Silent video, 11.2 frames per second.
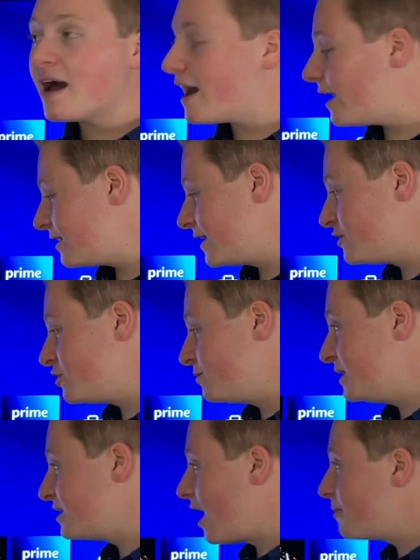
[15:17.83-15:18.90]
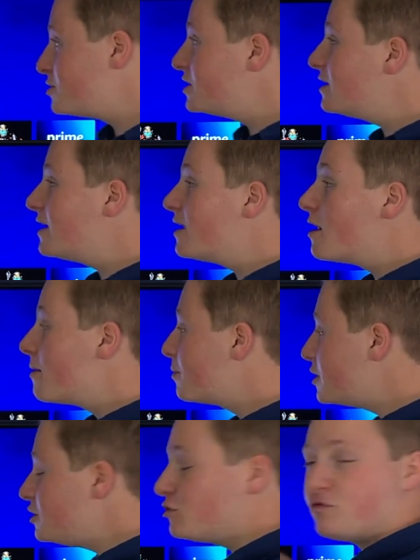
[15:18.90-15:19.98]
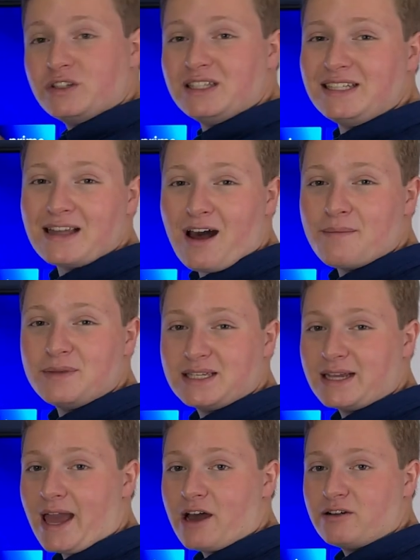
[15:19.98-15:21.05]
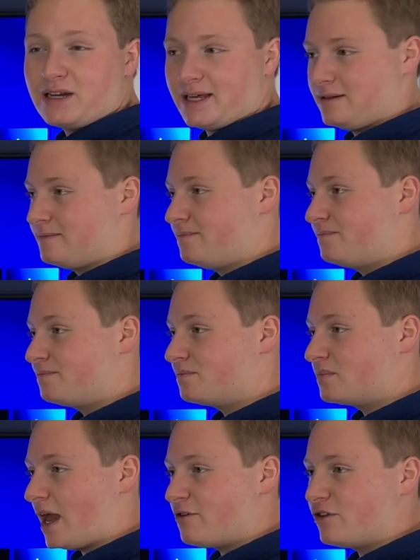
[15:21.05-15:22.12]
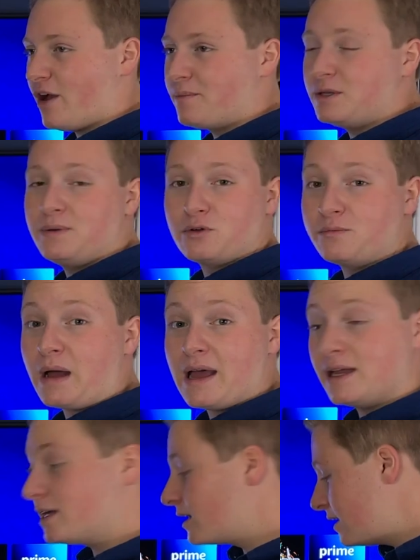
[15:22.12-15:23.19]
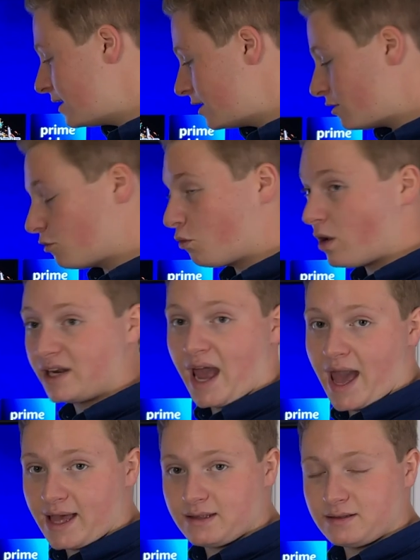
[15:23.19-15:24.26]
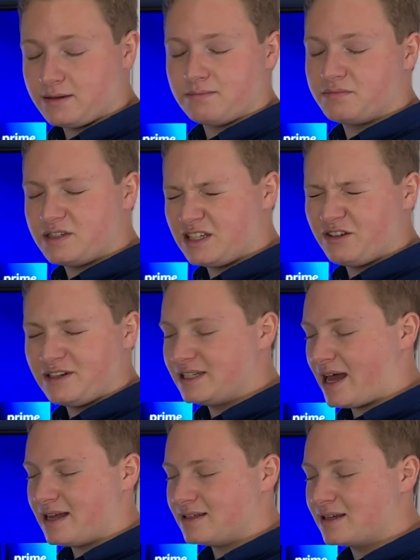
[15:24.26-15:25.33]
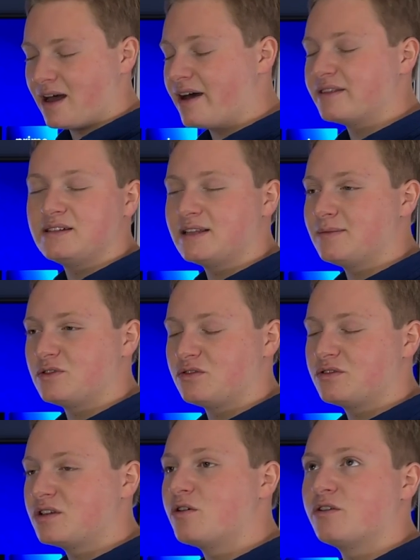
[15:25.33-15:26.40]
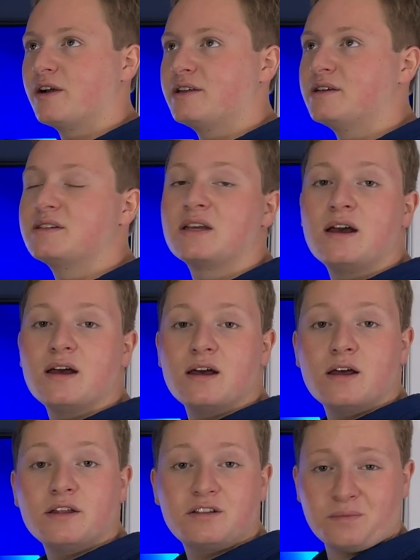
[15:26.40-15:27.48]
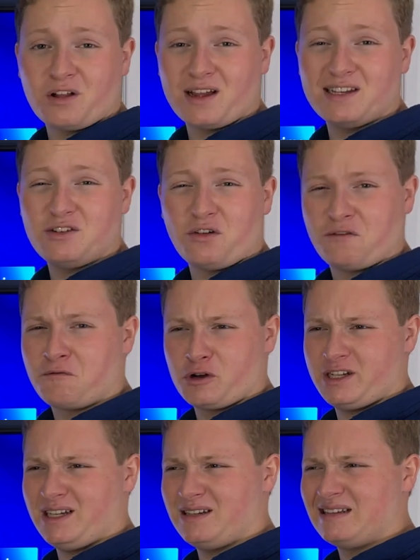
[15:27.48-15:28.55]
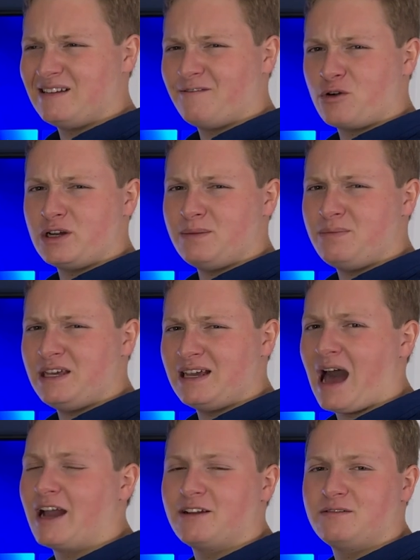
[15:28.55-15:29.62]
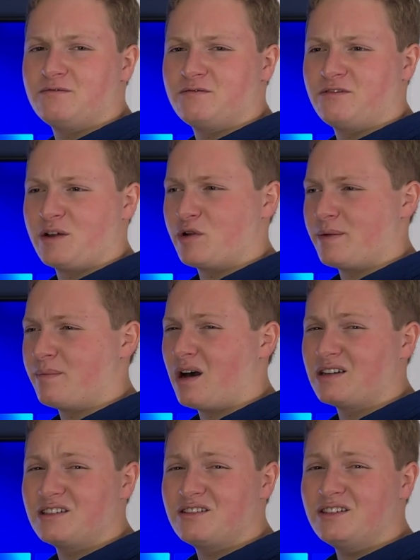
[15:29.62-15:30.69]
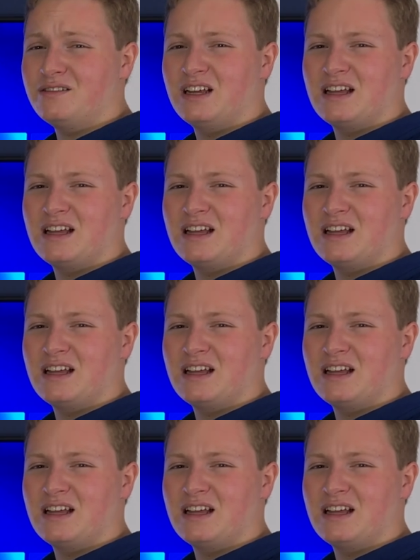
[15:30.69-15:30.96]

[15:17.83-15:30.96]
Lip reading: I think it should be an option, but you're really not missing out. And I don't know how many people are buying the one at the Series S. God, these names are so horrendous. To plug into a 1440p high frame rate monitor.